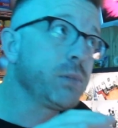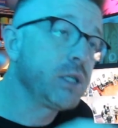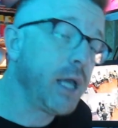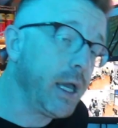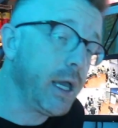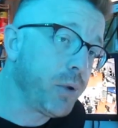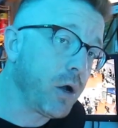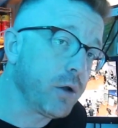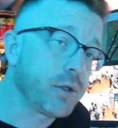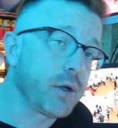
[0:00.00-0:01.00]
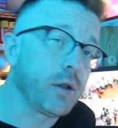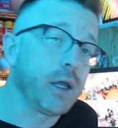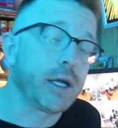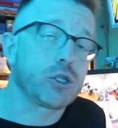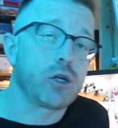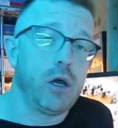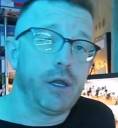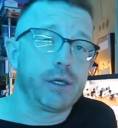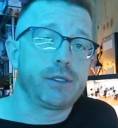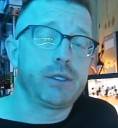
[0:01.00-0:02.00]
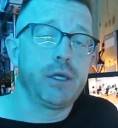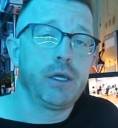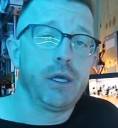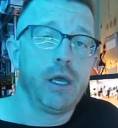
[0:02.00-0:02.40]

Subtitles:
take apart their electronics